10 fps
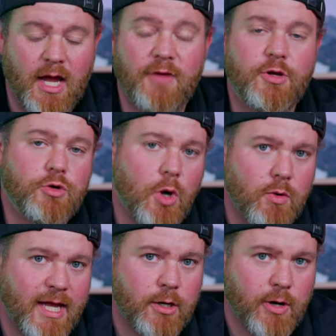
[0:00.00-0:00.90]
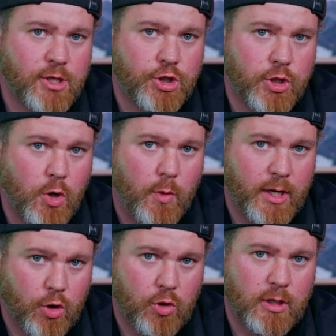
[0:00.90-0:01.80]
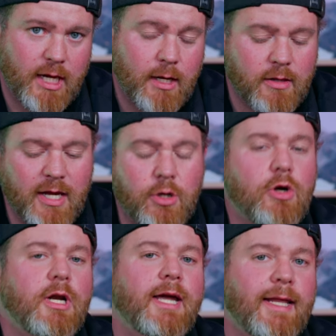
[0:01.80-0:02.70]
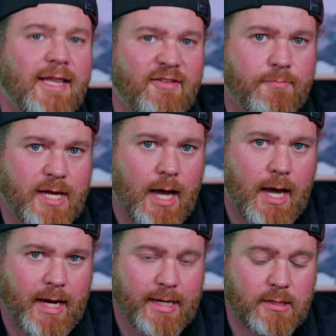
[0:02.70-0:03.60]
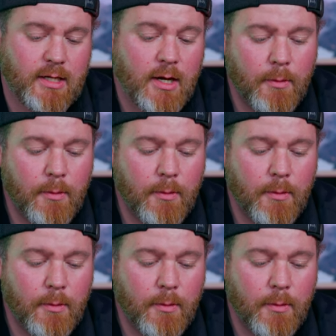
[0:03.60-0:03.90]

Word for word: If you don't get your engine going early, then you're going to get left behind.